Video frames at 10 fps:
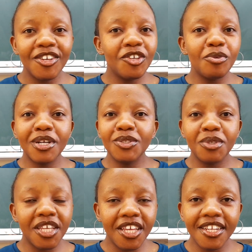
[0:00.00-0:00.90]
you want to
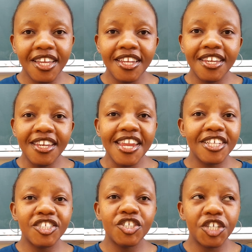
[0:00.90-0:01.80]
get in
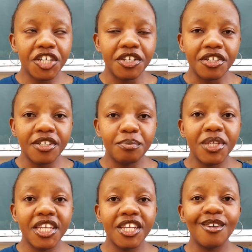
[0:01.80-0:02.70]
next year
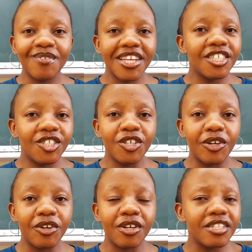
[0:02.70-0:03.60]
beginning of next
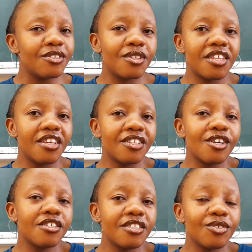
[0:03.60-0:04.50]
year and you think,
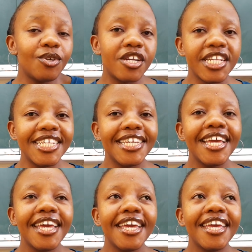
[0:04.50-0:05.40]
no, it's too
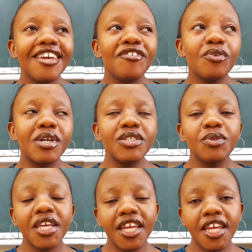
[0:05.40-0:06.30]
early. If you want
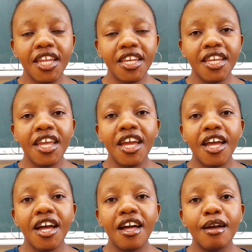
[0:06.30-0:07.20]
to get in
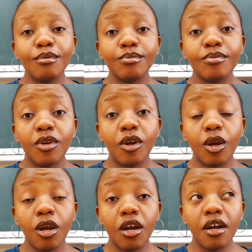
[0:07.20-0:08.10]
um,
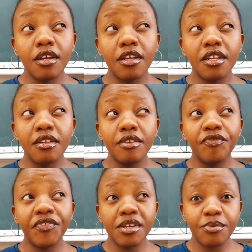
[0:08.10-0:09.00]
in
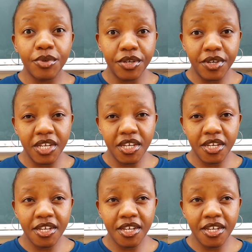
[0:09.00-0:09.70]
February,